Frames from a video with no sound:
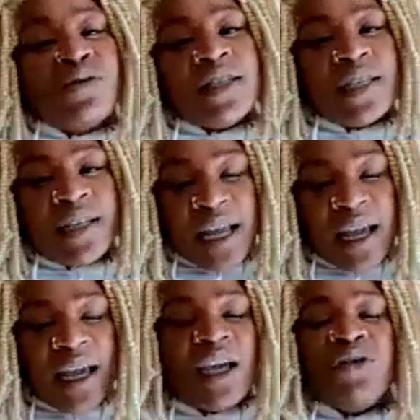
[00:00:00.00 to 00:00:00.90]
in
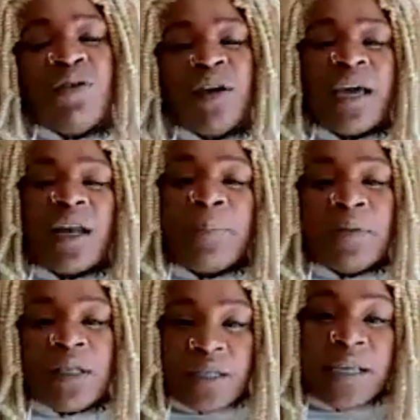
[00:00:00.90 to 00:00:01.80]
today, you can get a
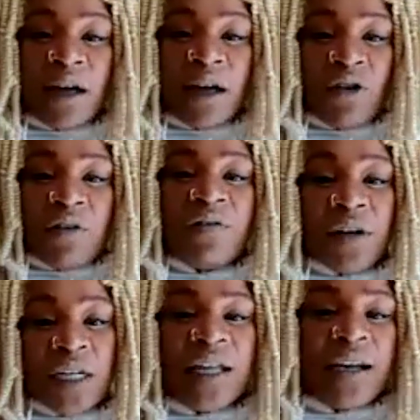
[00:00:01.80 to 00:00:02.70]
discount on
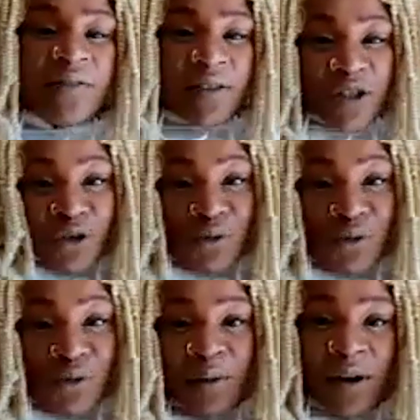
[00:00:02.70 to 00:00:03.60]
Funny Lifestyle. That's the
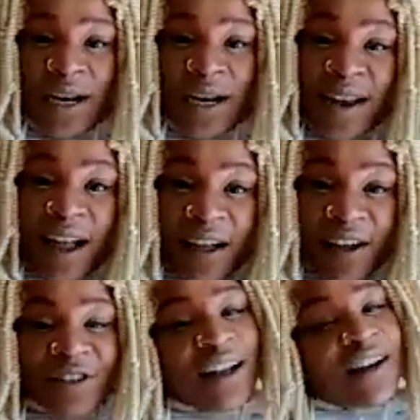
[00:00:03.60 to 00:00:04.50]
sweater I'm wearing now.
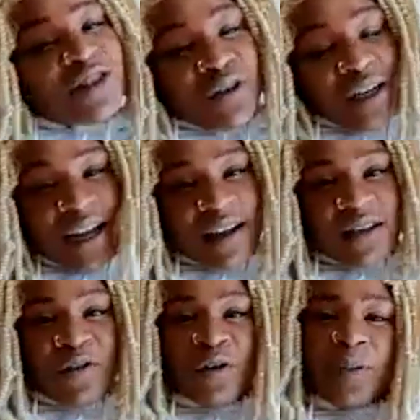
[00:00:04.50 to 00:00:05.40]
Shout out to Funny
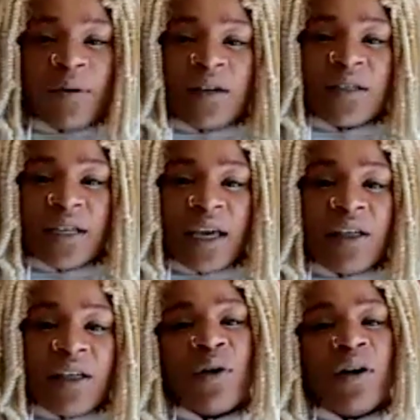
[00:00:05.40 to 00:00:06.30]
Lifestyle for putting us
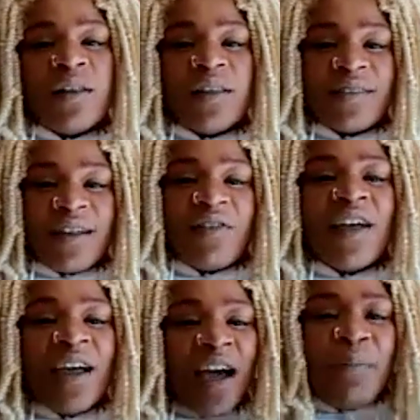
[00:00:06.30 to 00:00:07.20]
together with all this stuff.
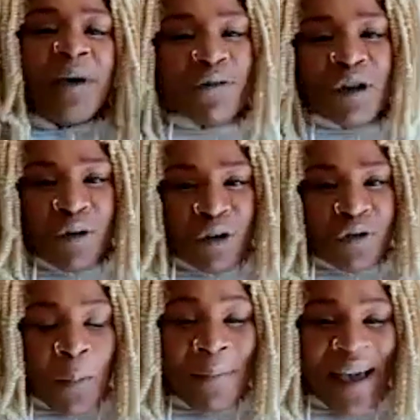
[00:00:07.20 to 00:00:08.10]
I'm here with the
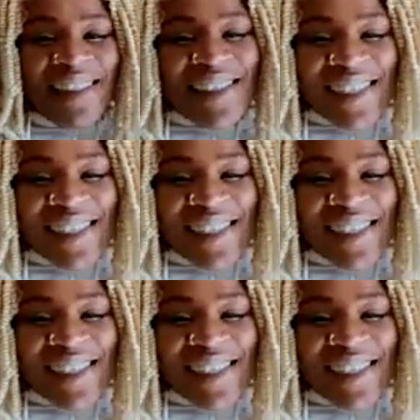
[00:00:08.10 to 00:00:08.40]
beautiful Beth.